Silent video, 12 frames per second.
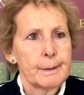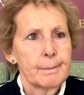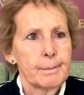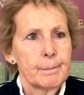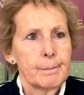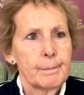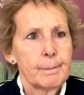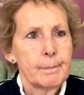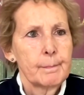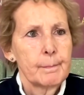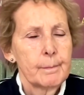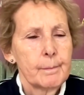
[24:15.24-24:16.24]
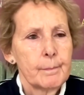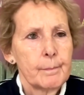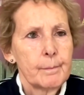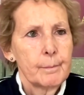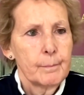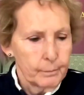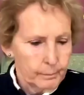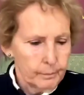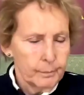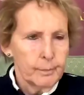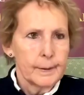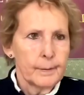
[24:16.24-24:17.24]
Well, I think we'll just have a short
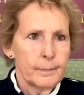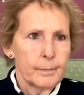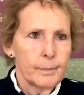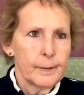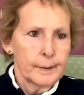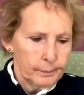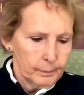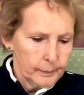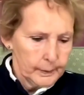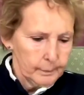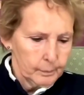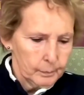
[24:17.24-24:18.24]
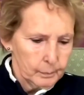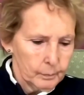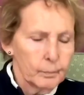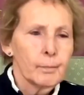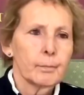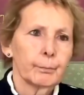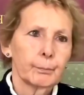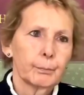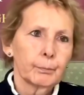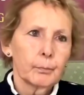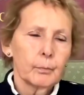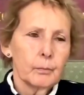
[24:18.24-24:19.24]
breakout, but it would be nice just to
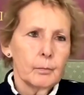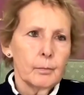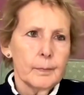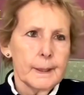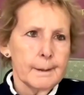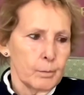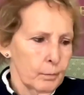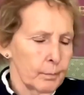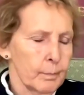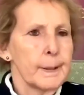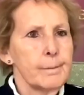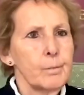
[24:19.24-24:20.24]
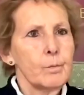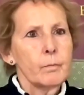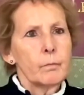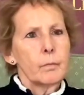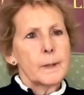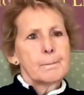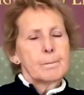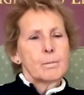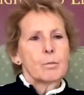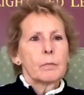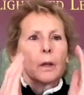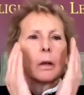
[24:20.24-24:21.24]
talk around what you've just been sharing with us. So if
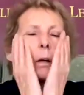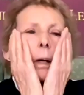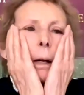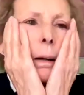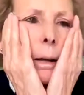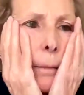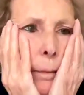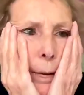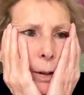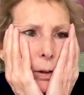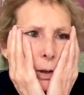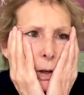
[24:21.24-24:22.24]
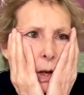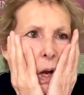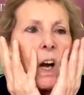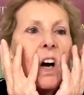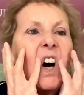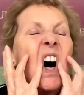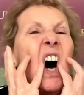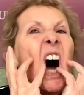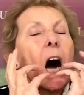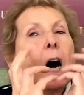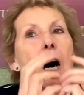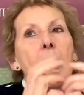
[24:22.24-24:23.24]
you do have a question, we could take into that
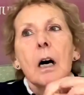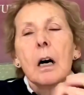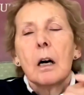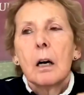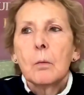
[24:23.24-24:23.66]
as well.